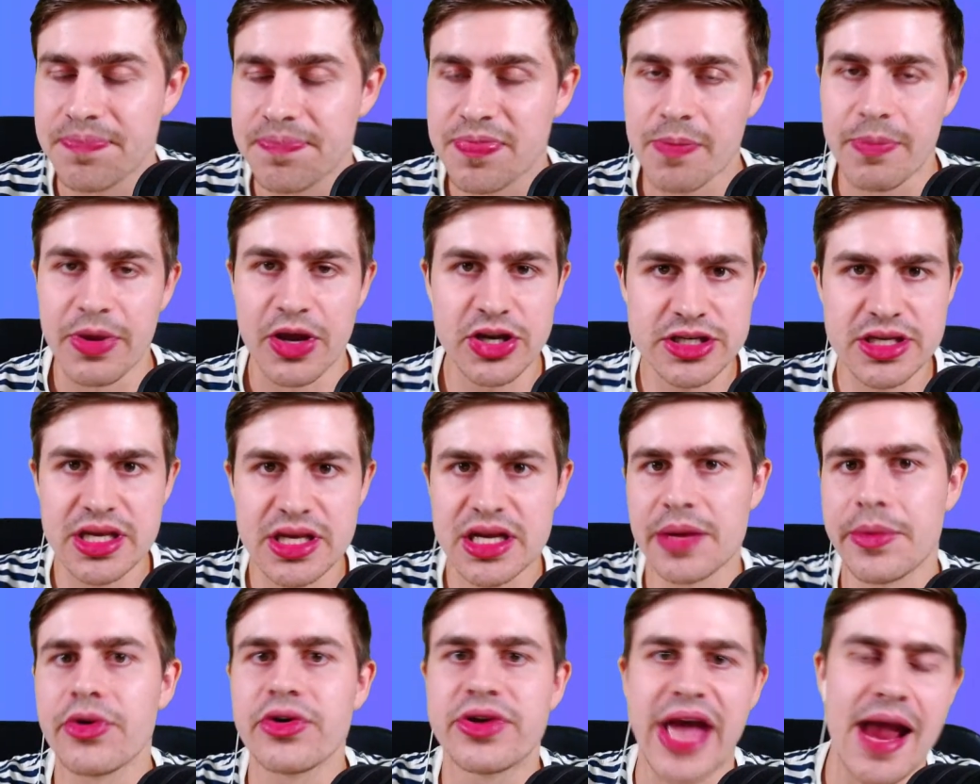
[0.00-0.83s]
Because of the
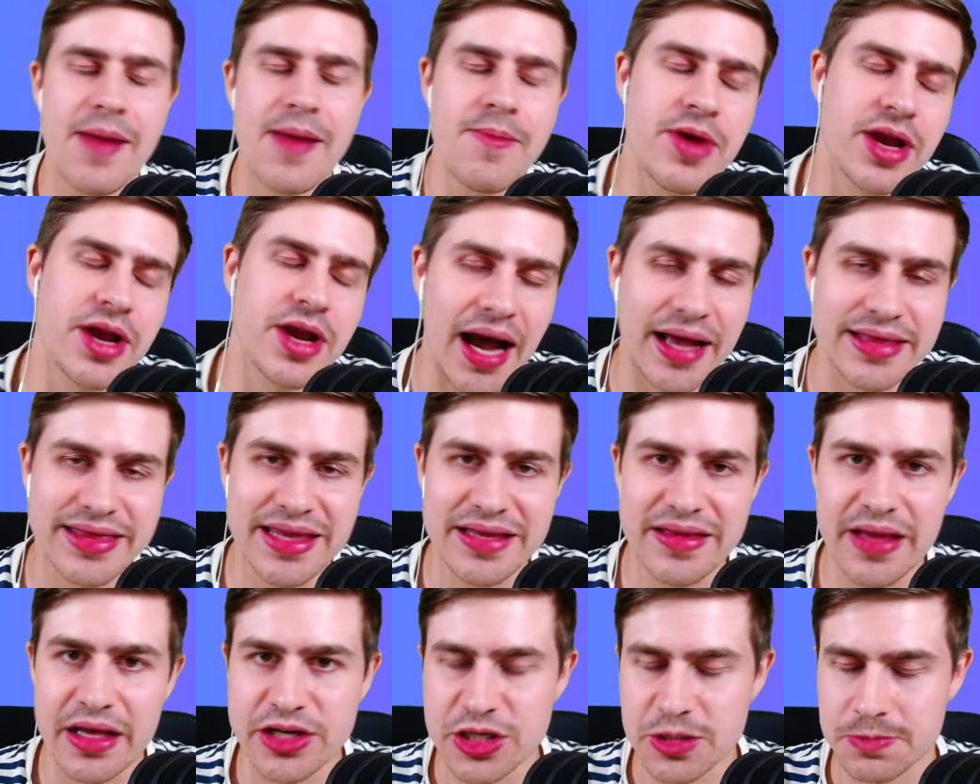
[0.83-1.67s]
double game week, I
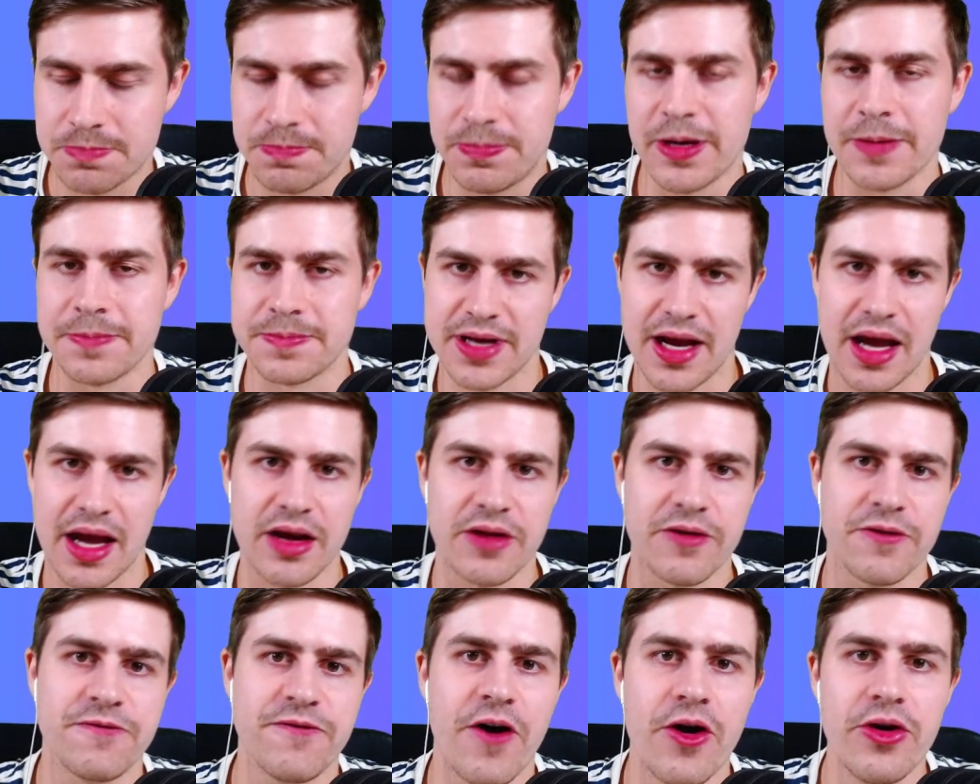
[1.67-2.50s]
think that just put kind
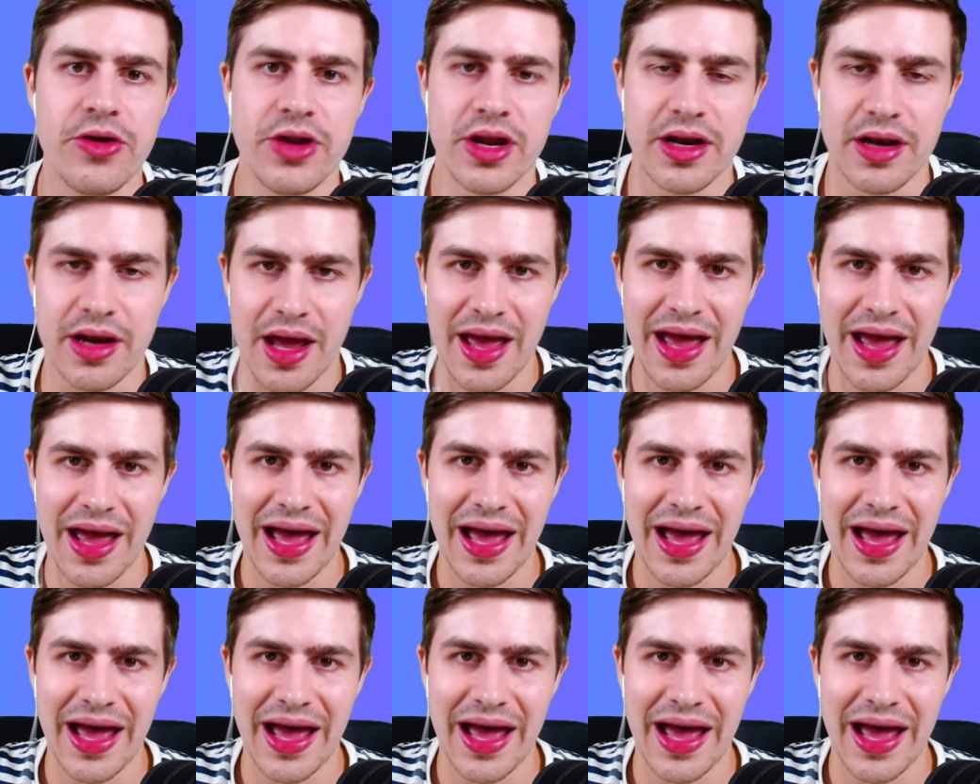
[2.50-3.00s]
of Foden